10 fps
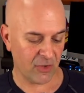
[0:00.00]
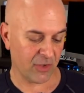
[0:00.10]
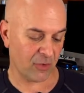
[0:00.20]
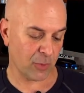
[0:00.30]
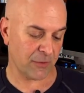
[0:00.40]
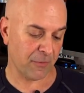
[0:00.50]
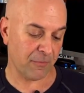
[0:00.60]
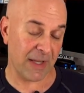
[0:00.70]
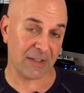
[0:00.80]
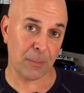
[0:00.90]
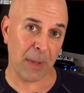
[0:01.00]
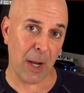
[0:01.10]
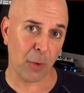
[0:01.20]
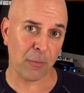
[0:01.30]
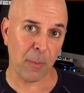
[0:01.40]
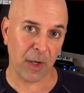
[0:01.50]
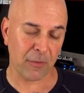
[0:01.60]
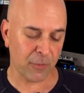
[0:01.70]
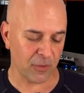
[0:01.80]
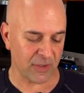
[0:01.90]
there's a switch for phantom power for
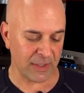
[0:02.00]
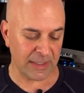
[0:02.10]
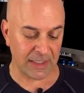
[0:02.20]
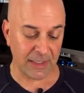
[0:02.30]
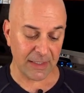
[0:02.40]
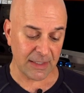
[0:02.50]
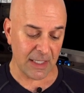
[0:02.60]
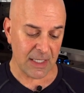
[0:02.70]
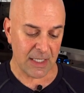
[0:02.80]
microphones that need it, and